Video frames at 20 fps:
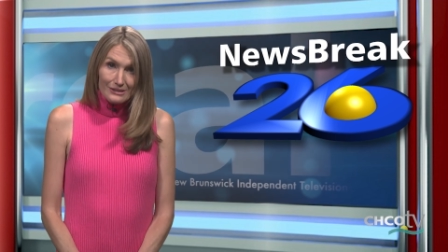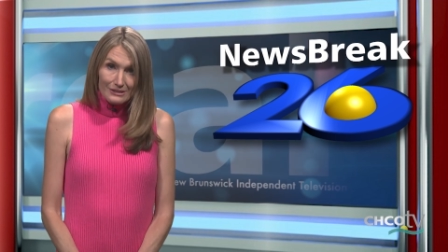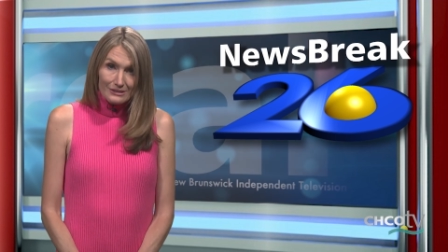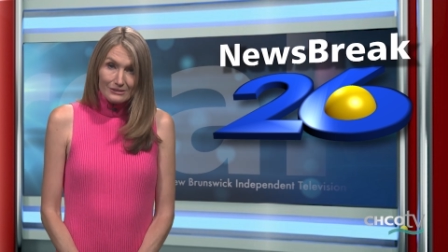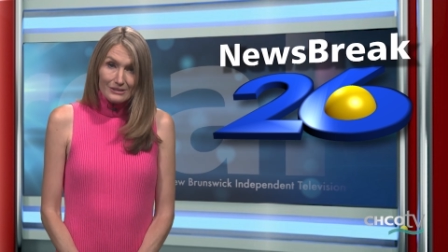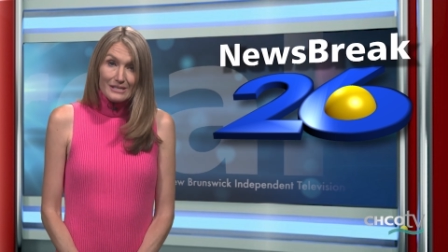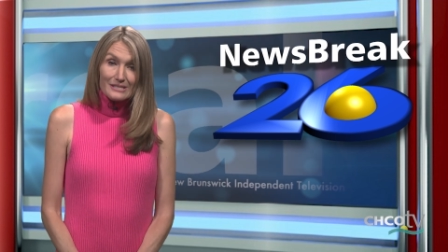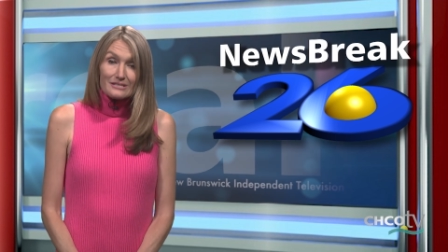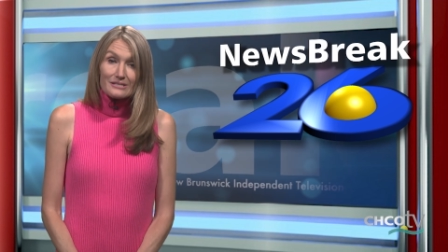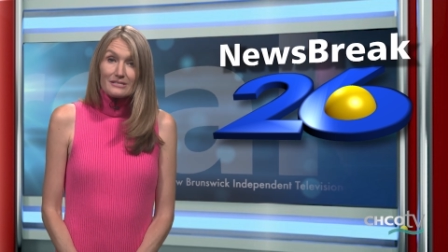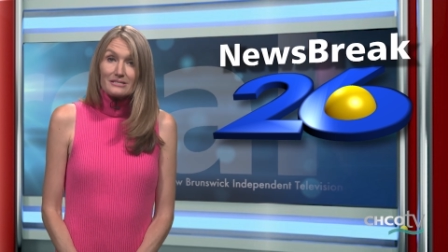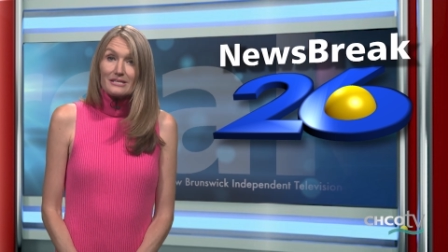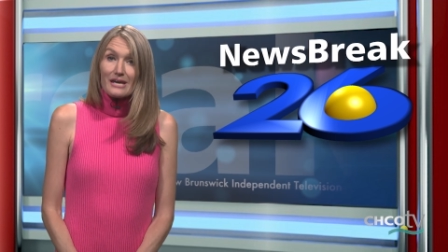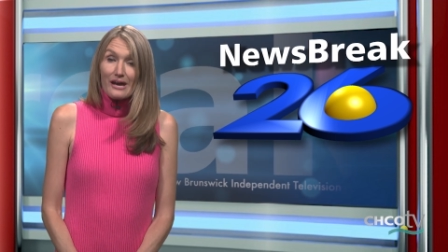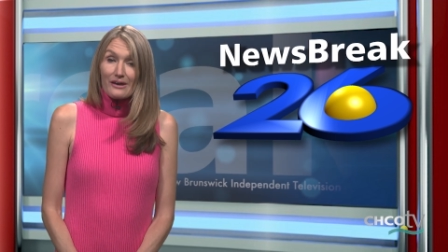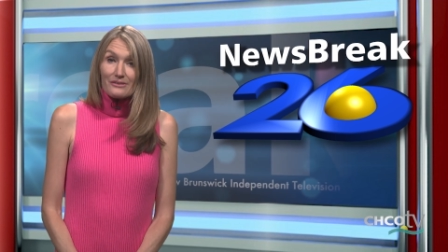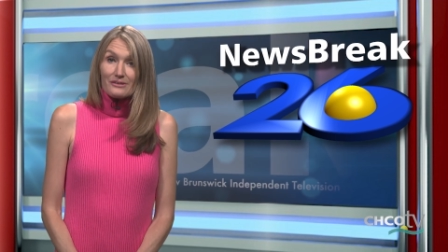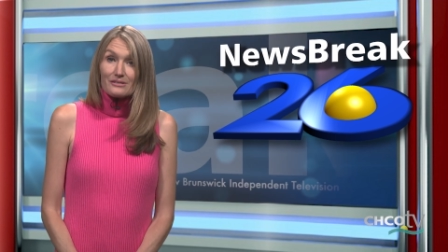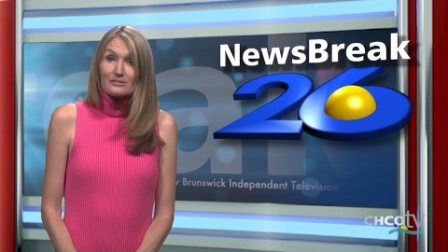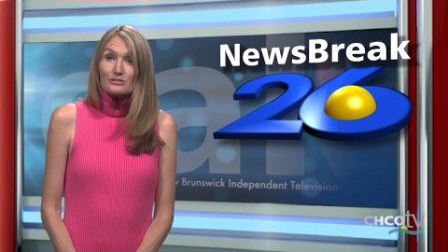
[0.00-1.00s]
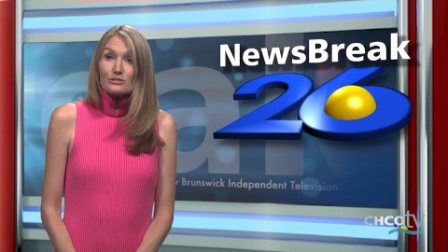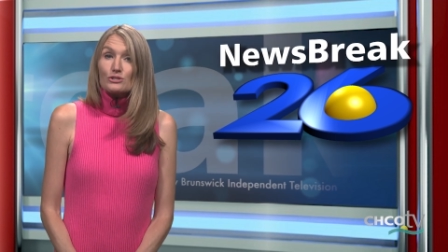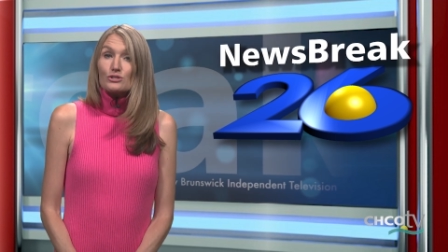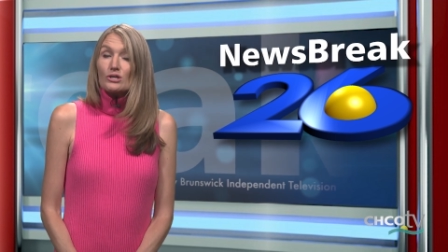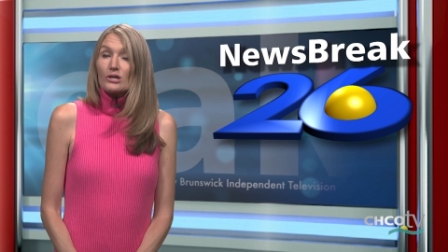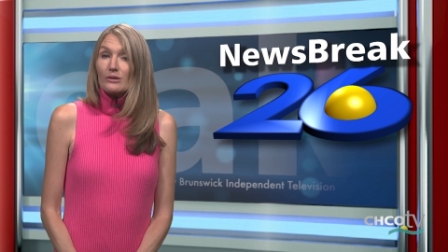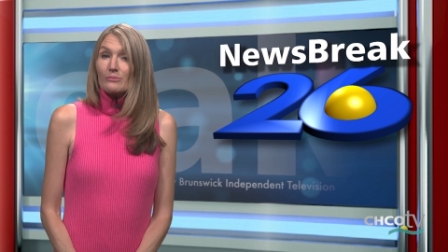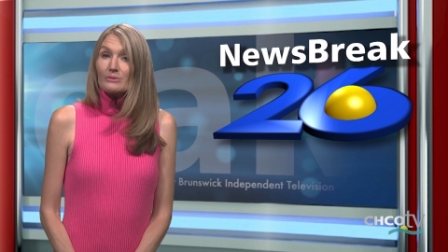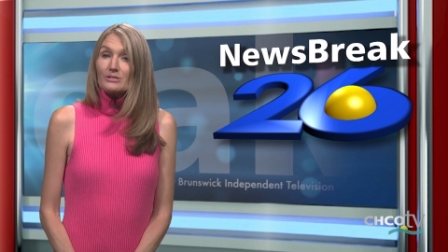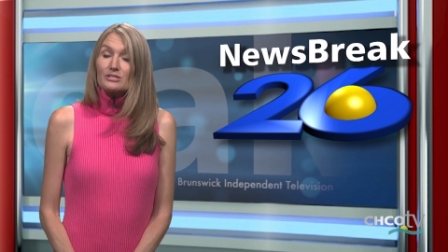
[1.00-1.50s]
unless the death is
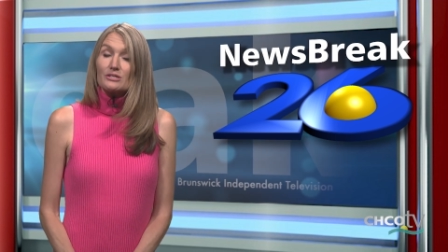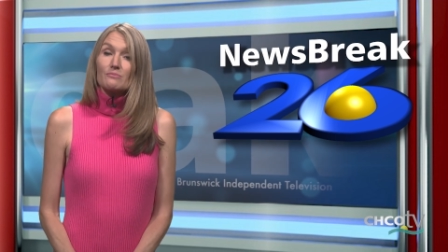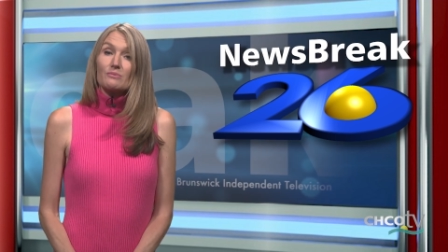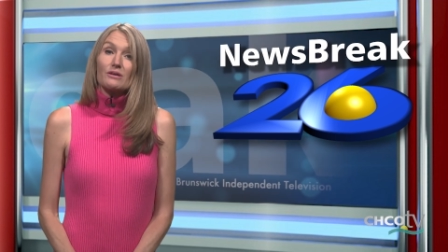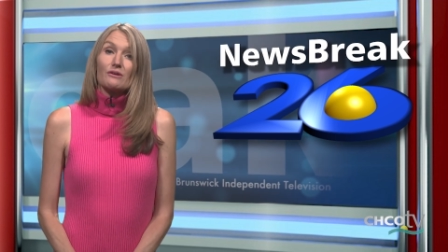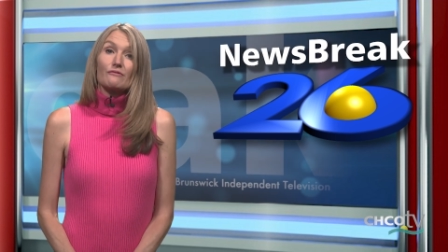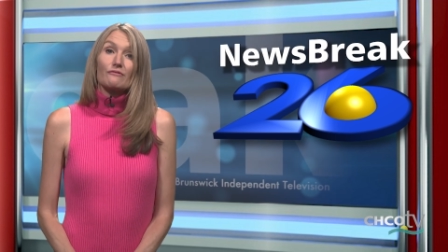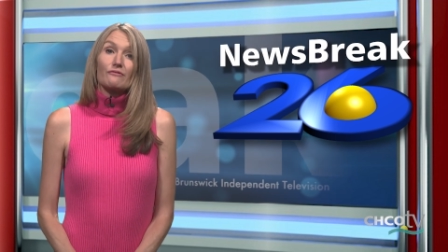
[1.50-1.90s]
determined to be